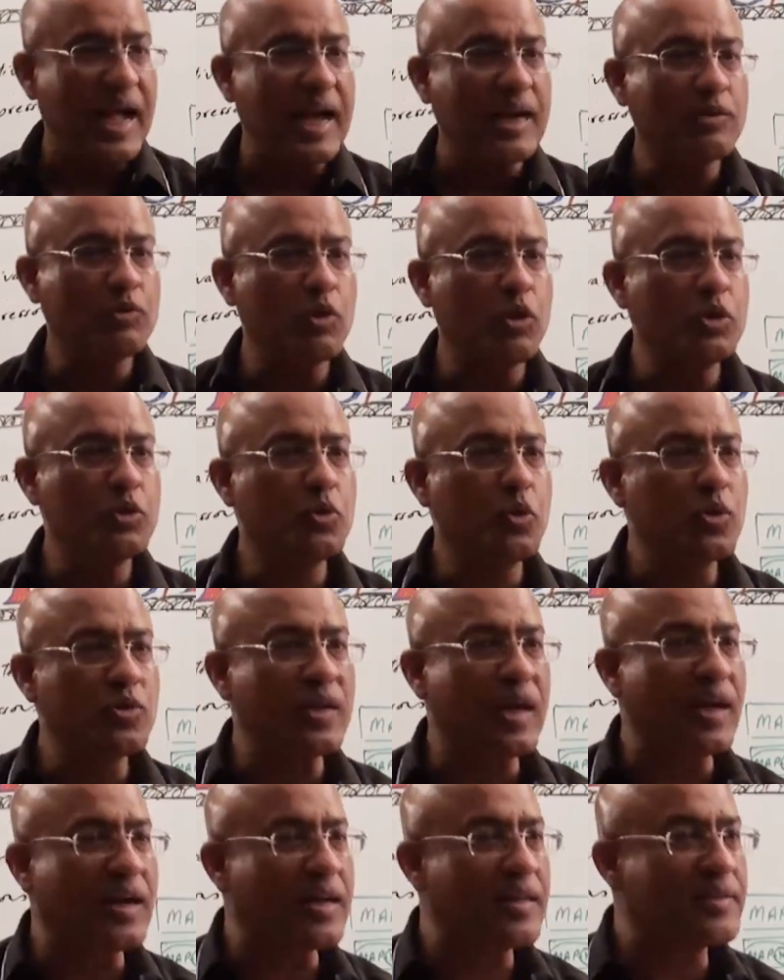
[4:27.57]
Actually, those
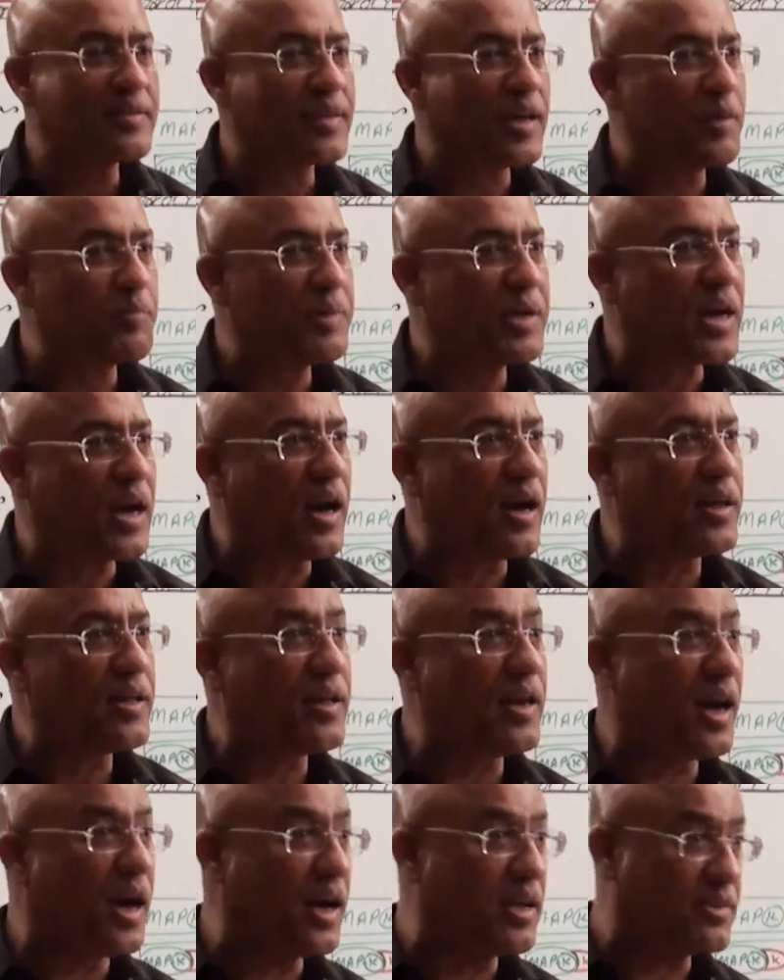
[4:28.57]
uncles can be called
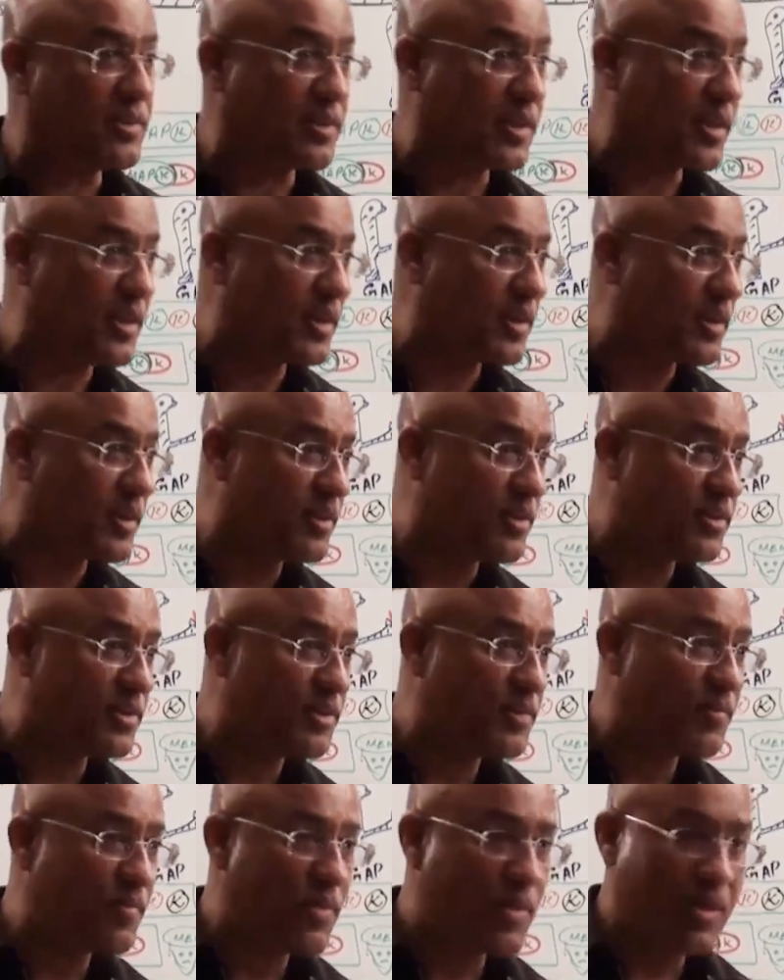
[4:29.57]
enhancer uncles.
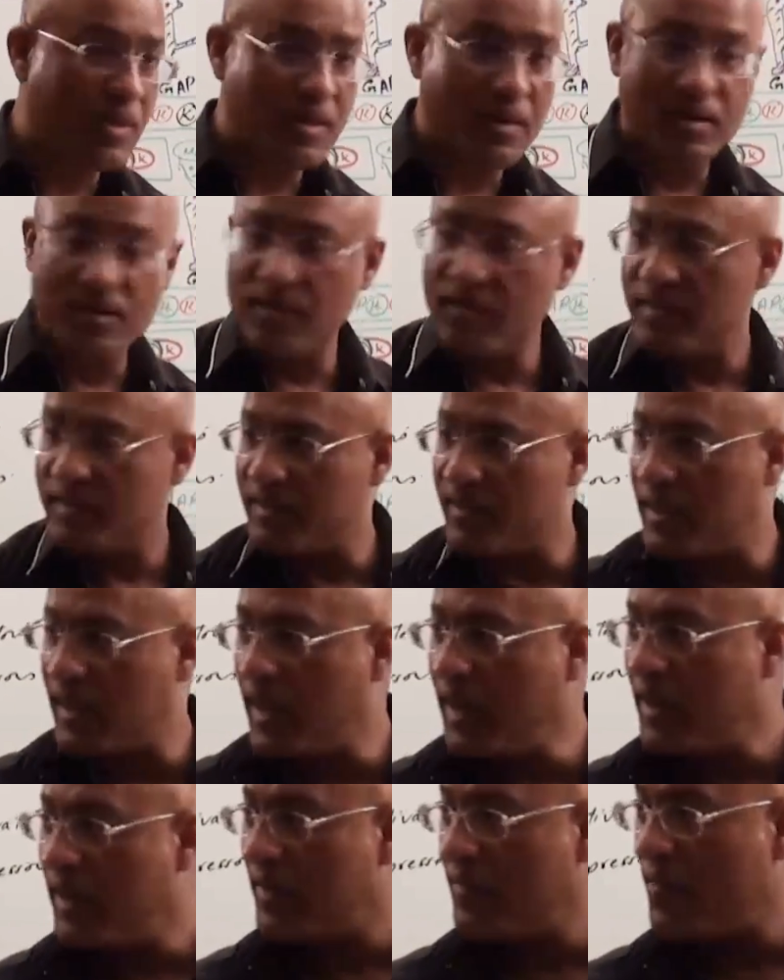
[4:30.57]
They
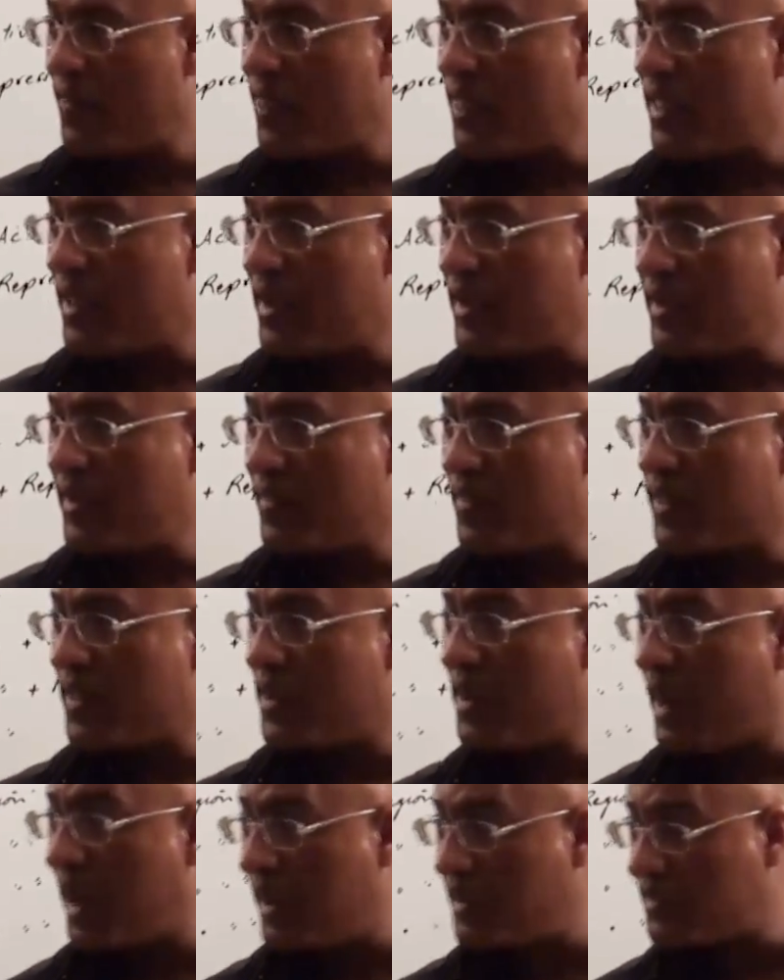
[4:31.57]
are enhancer,
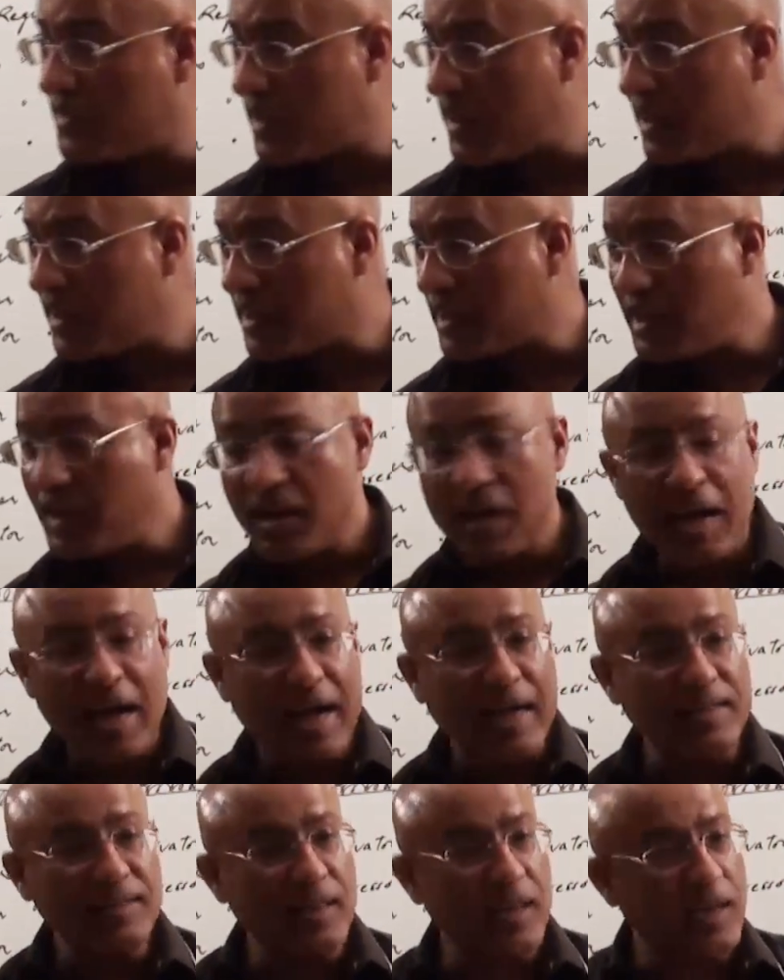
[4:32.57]
enhancer uncle.
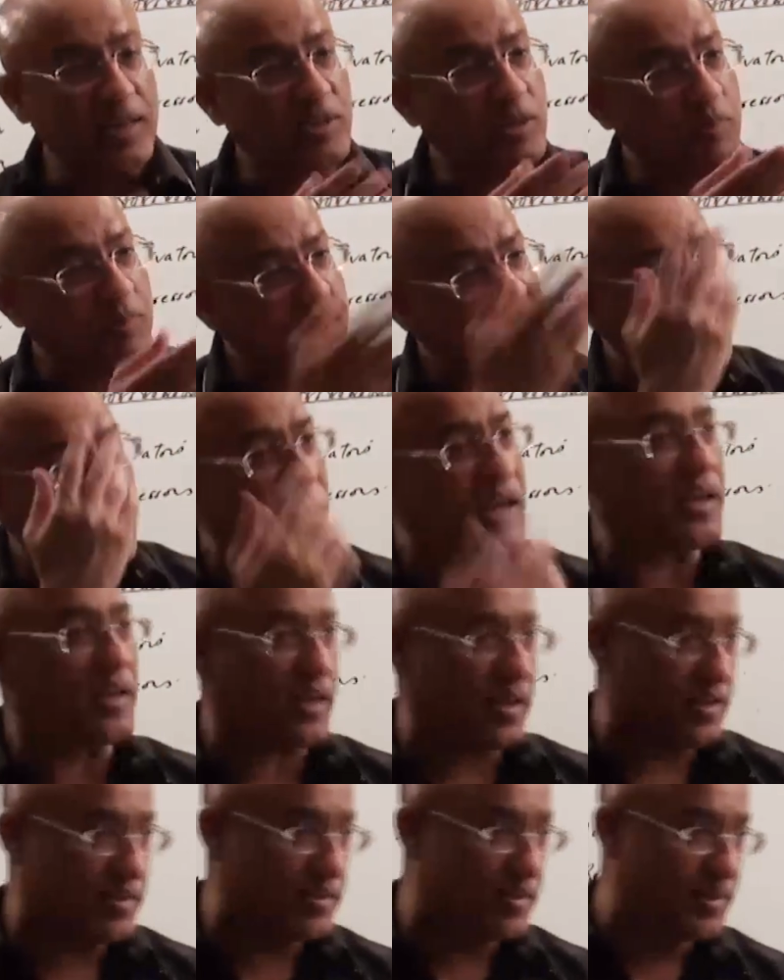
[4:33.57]
And there are some other
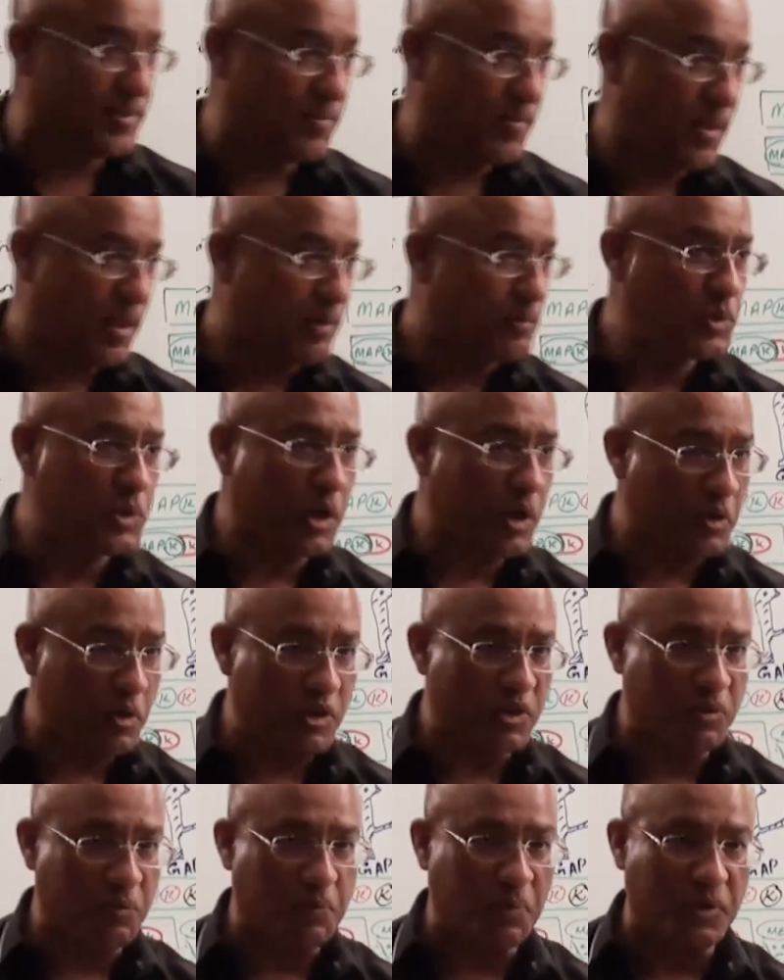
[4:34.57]
uncles which are
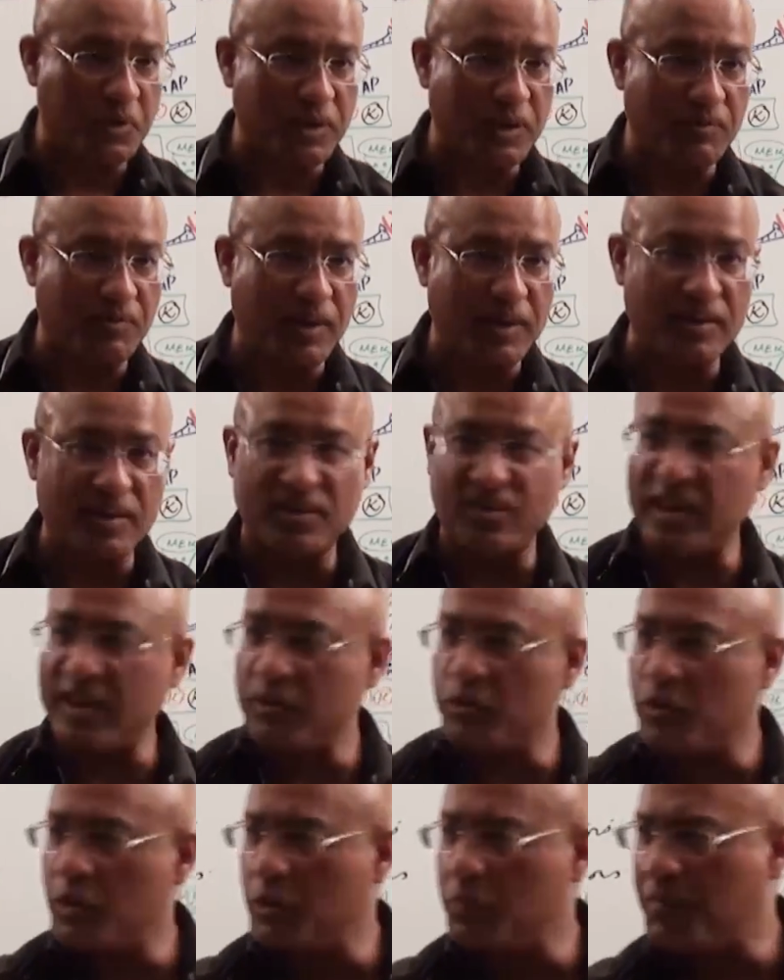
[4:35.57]
not supportive, rather try
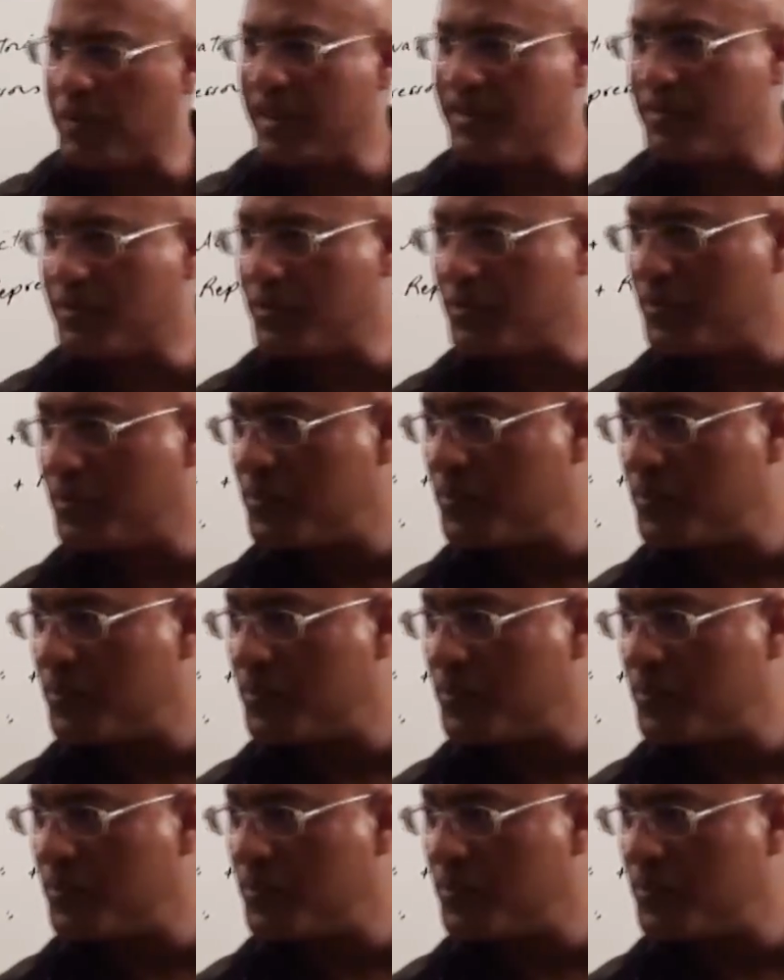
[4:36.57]
to depress you,